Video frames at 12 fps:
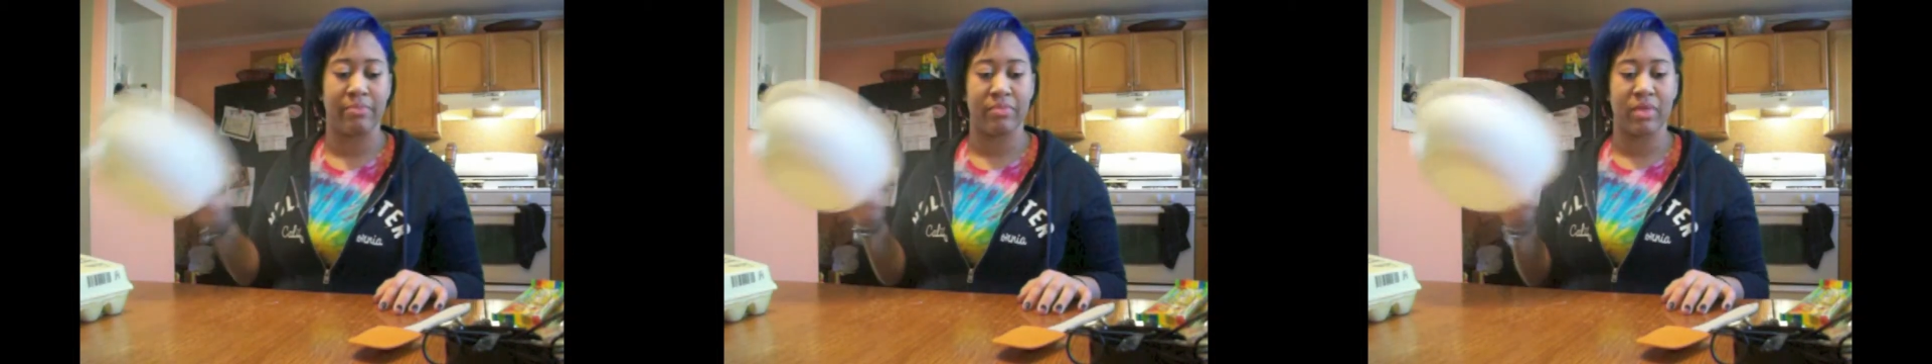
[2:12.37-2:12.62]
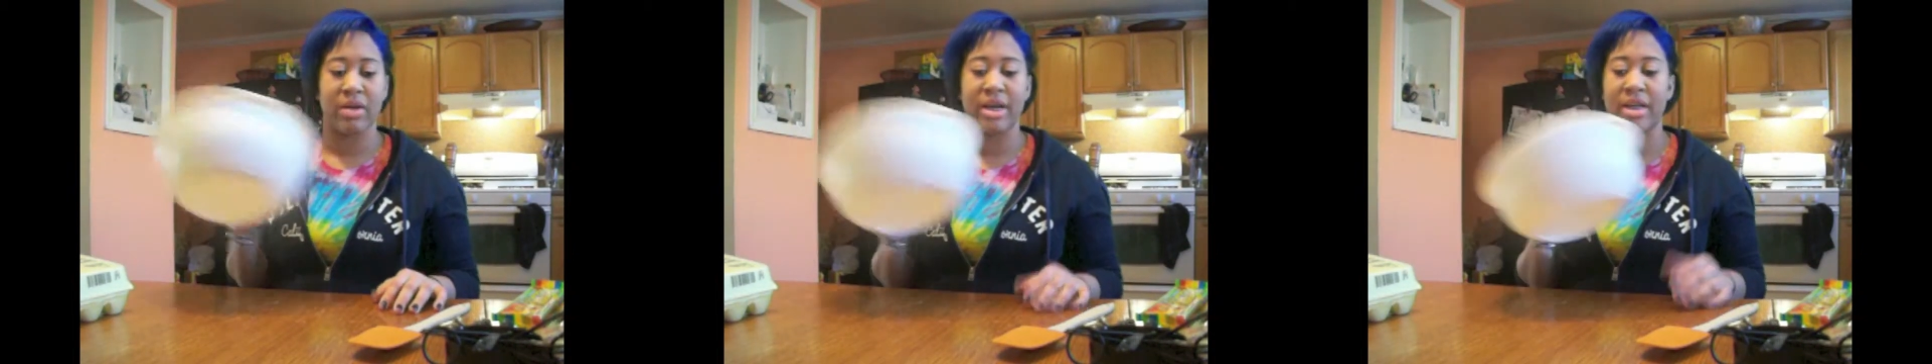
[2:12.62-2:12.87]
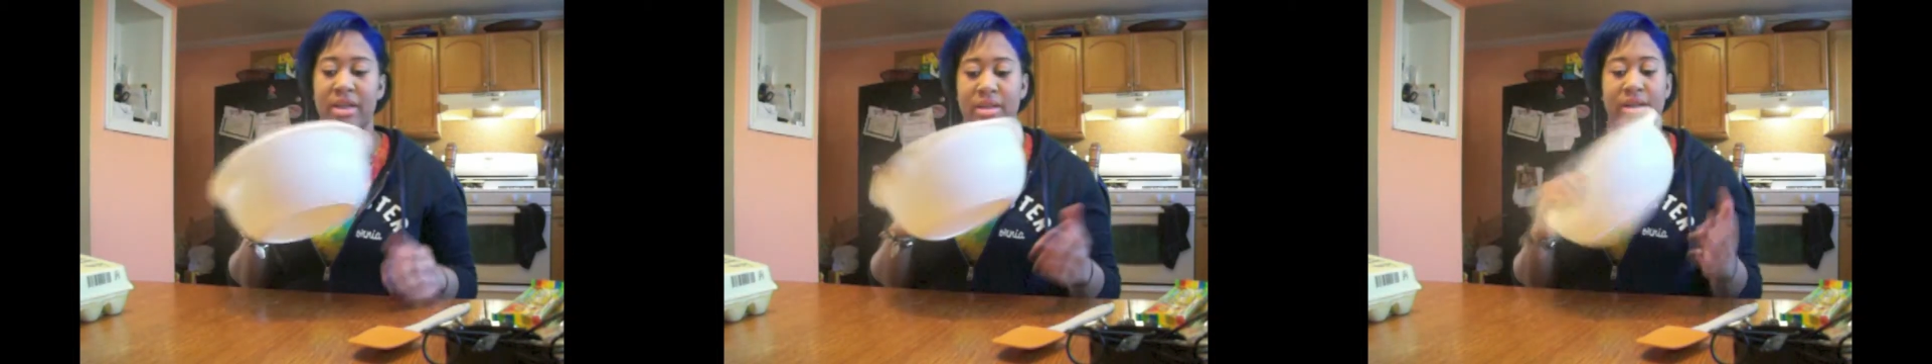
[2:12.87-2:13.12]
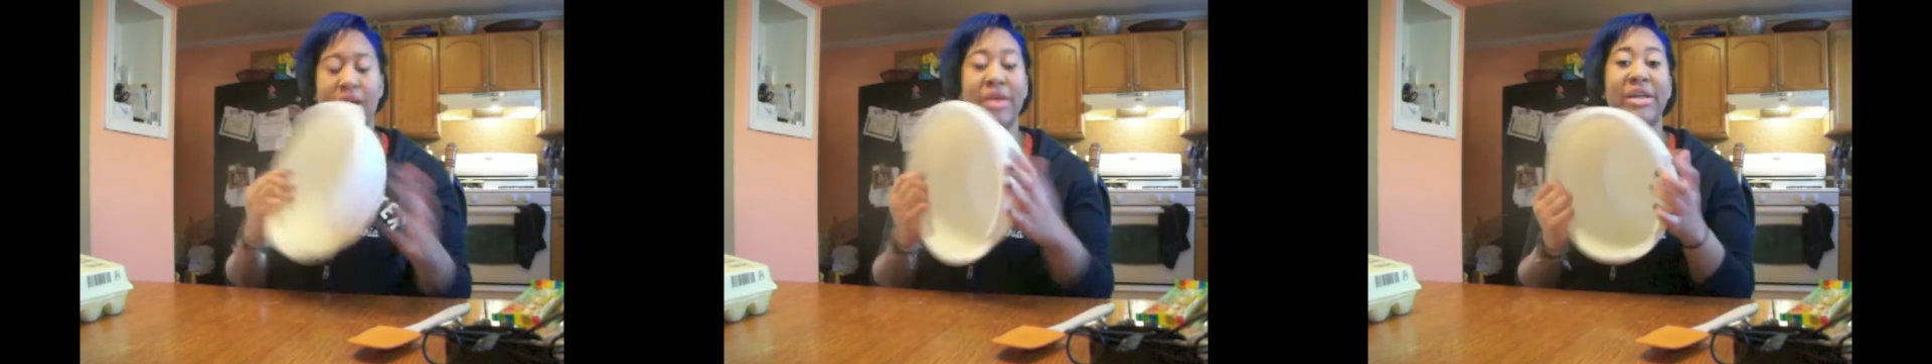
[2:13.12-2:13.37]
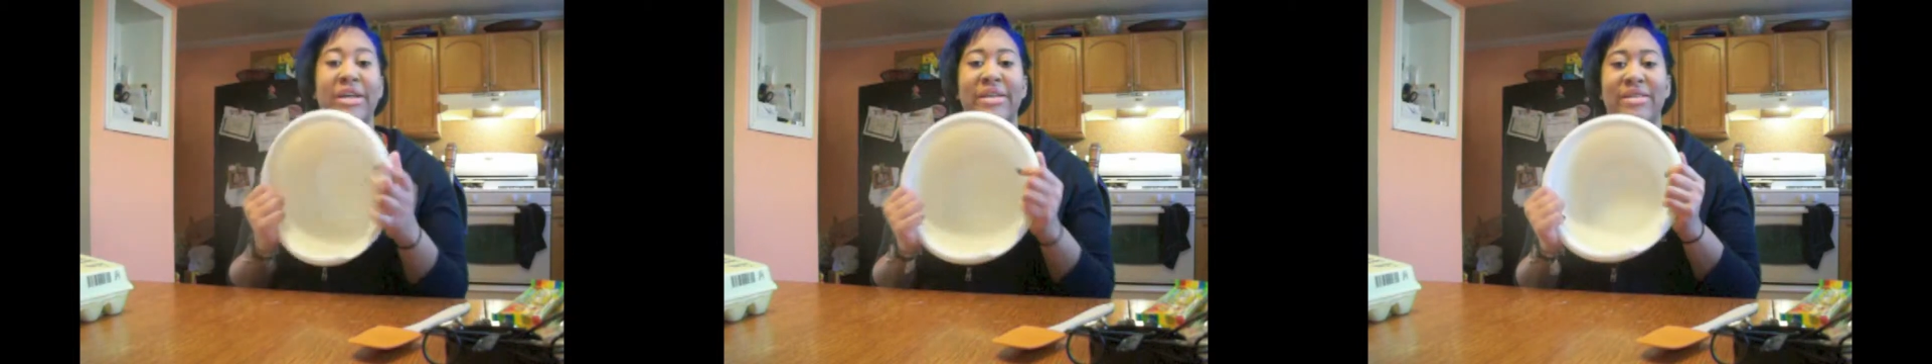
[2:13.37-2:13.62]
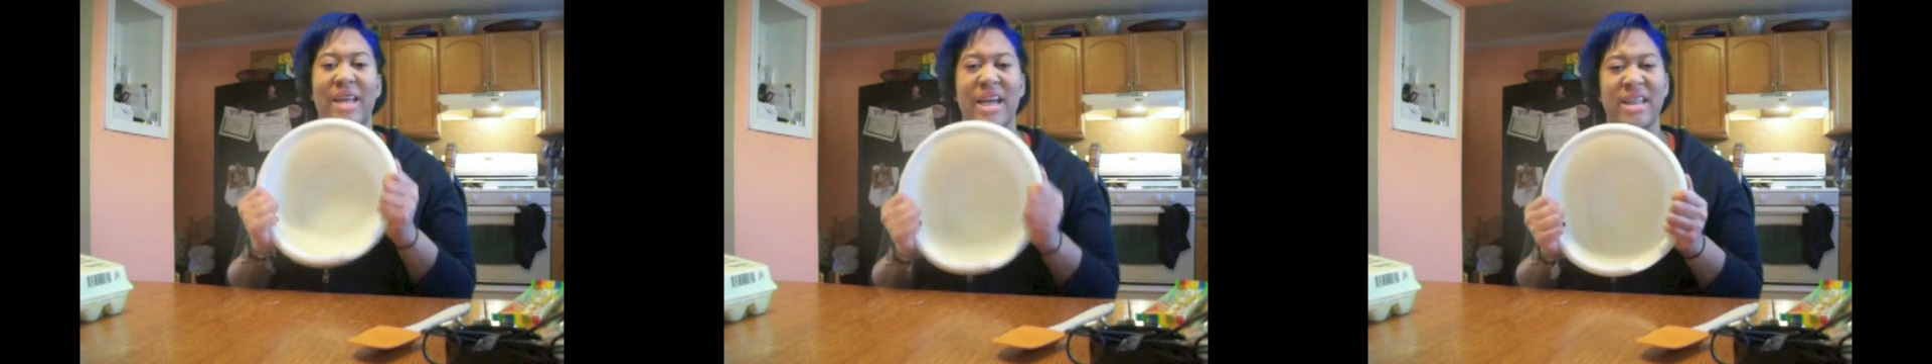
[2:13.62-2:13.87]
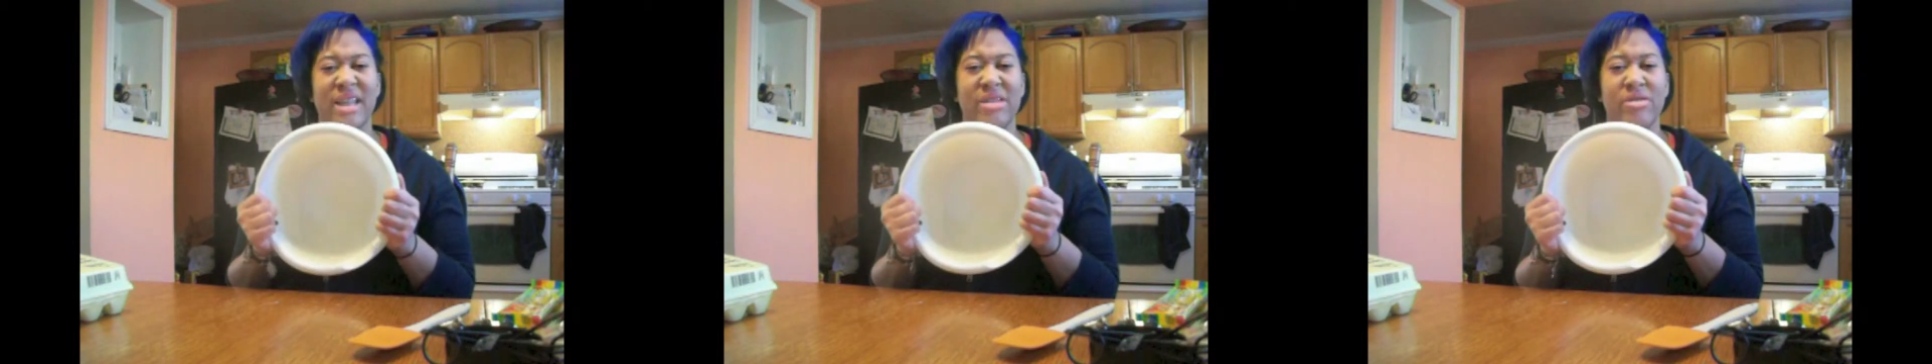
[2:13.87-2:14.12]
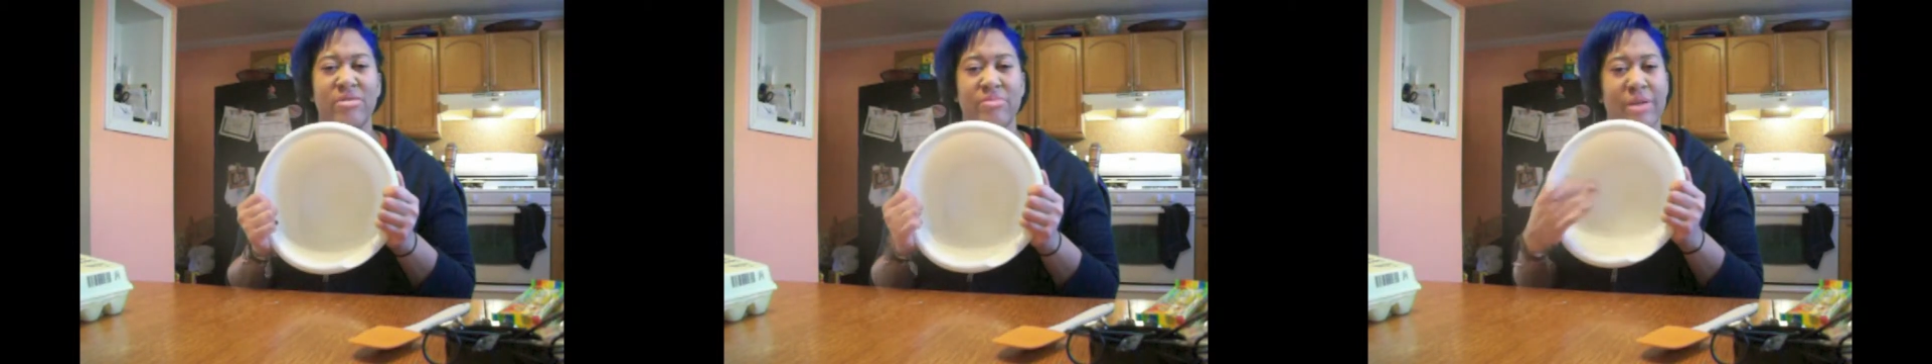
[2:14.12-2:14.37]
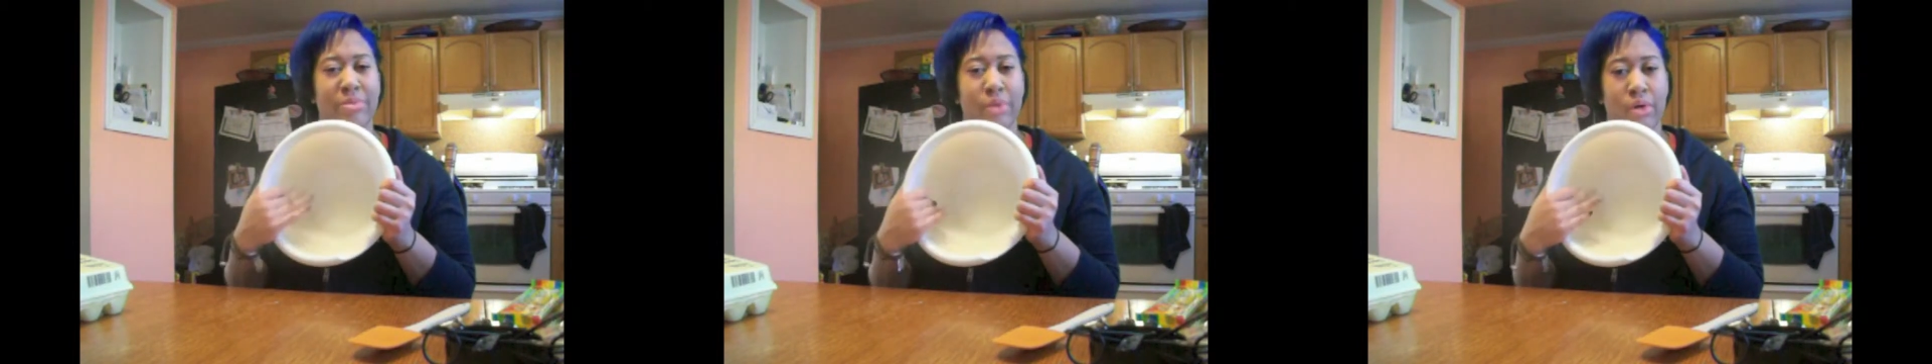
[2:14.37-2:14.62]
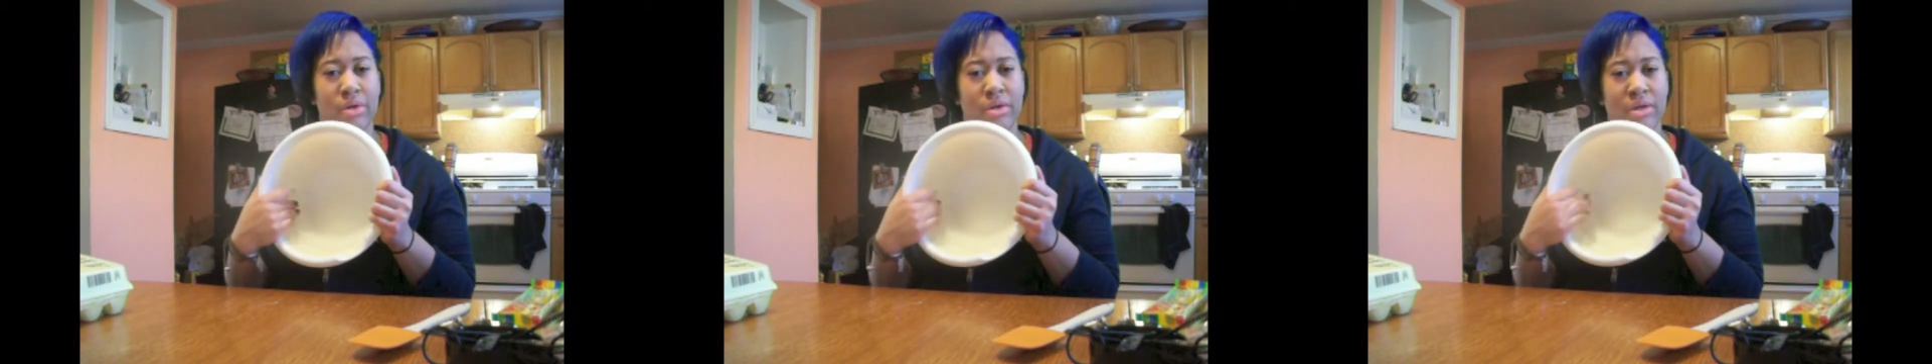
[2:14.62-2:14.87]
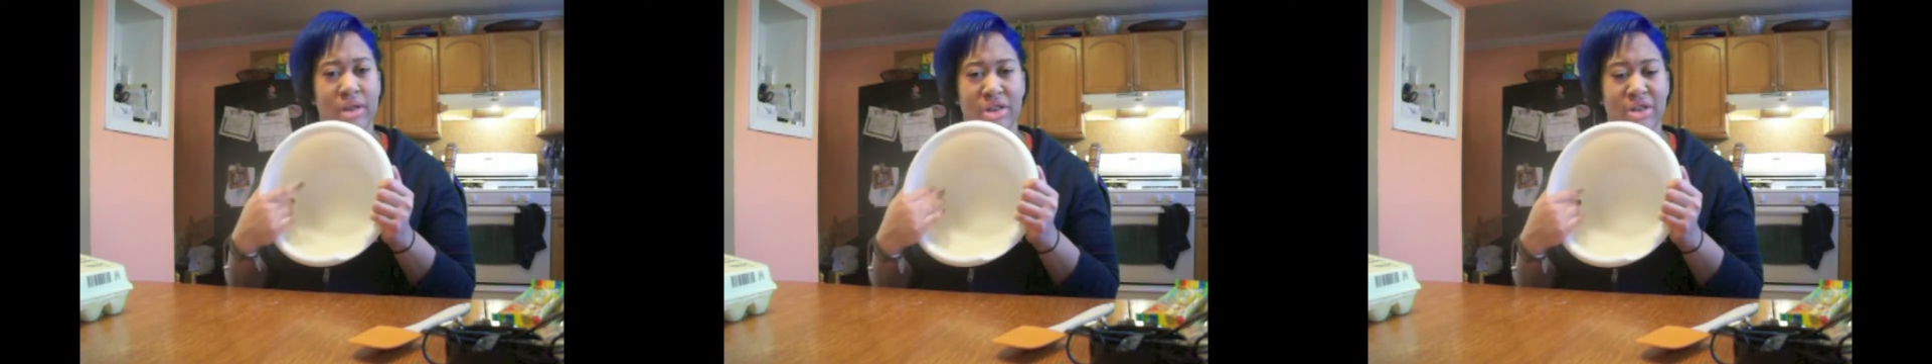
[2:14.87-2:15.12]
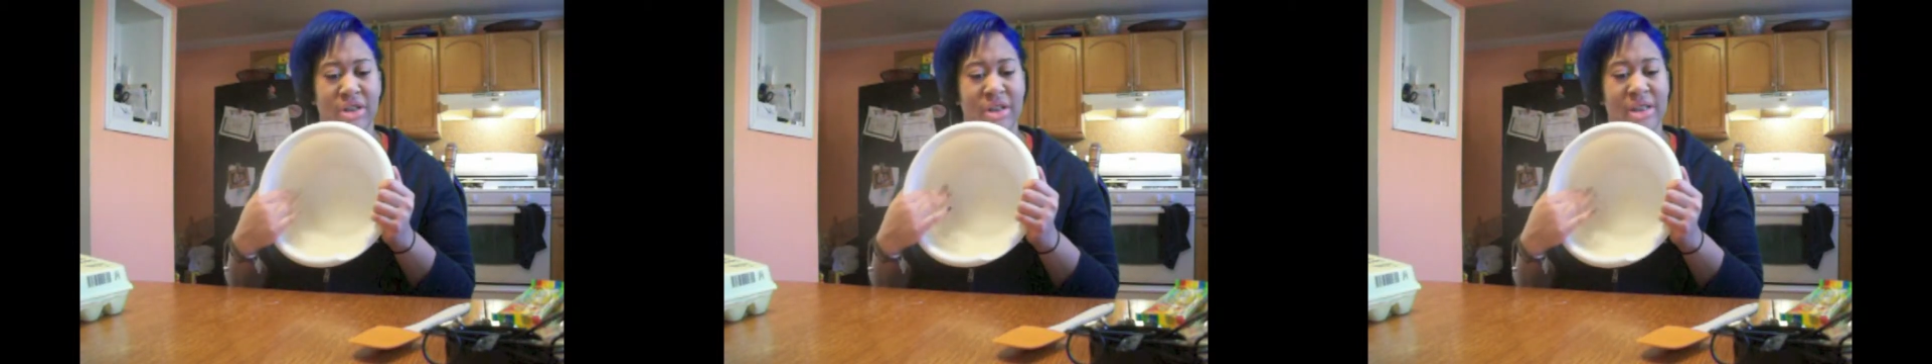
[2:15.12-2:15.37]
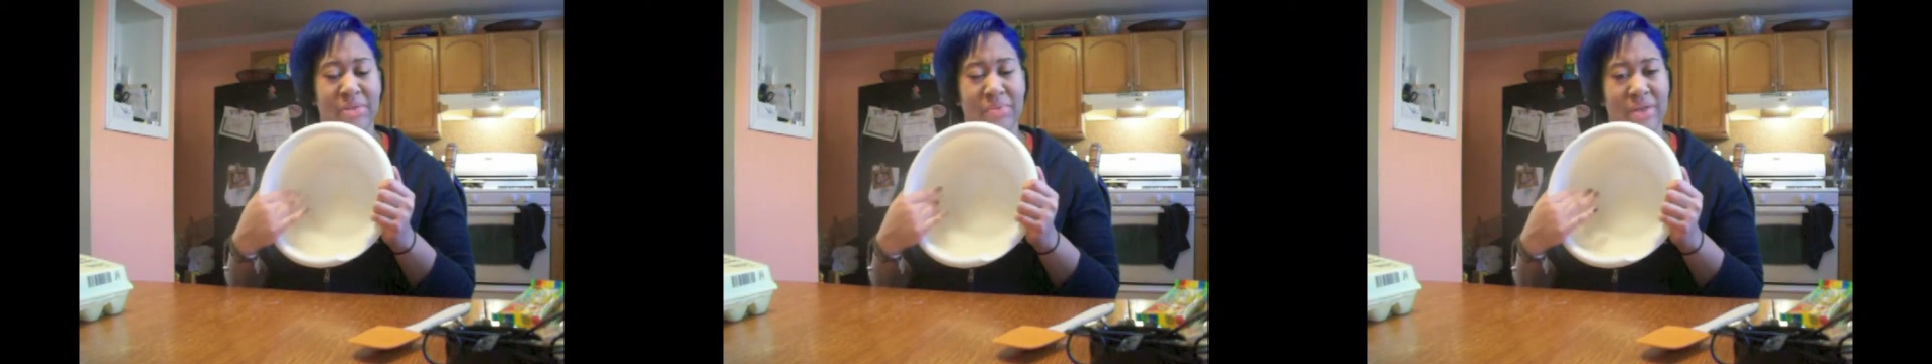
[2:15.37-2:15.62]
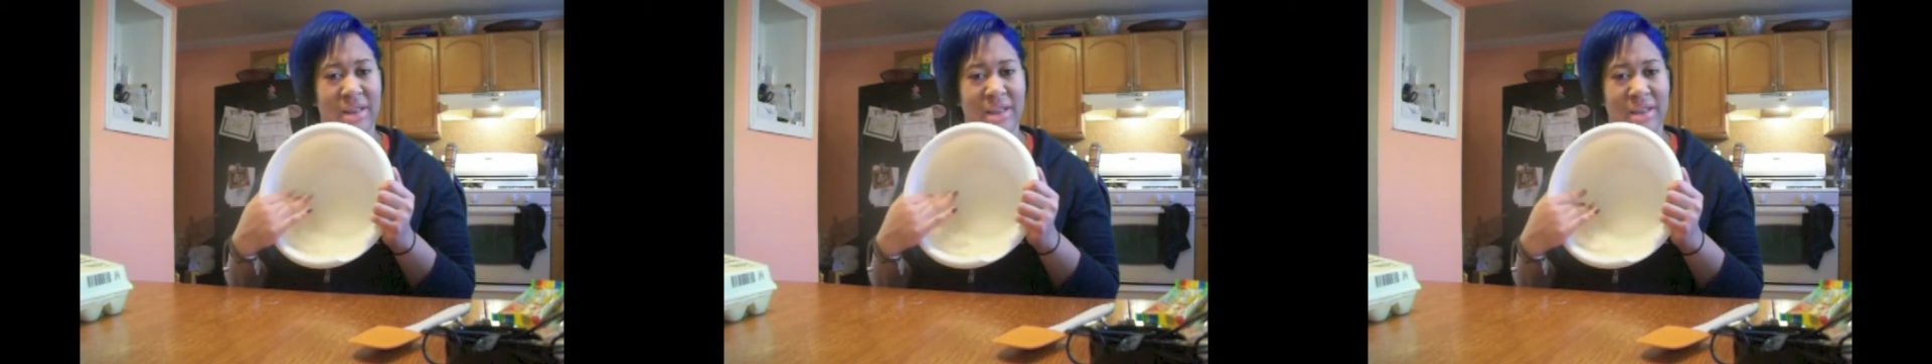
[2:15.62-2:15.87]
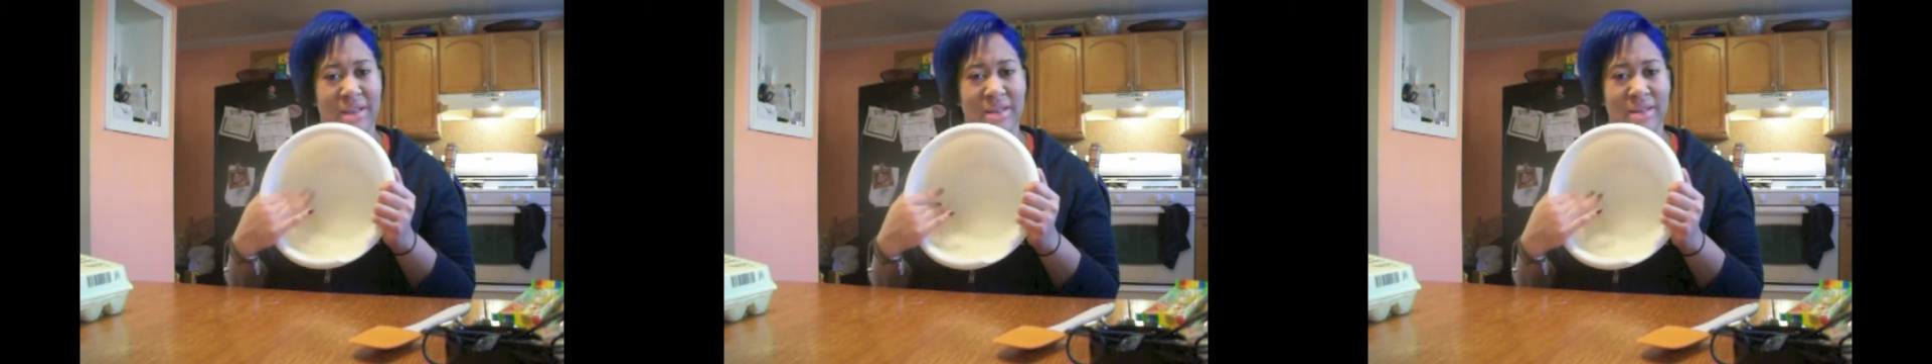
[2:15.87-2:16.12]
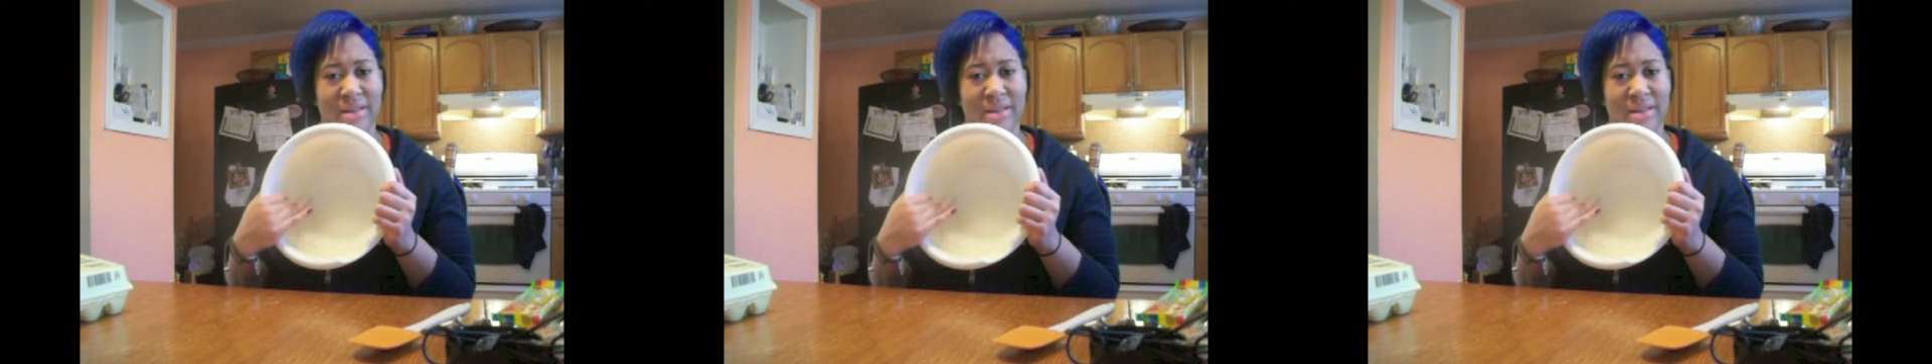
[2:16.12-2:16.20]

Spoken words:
Okay, did I say your big bowl? Because you're gonna need one of these.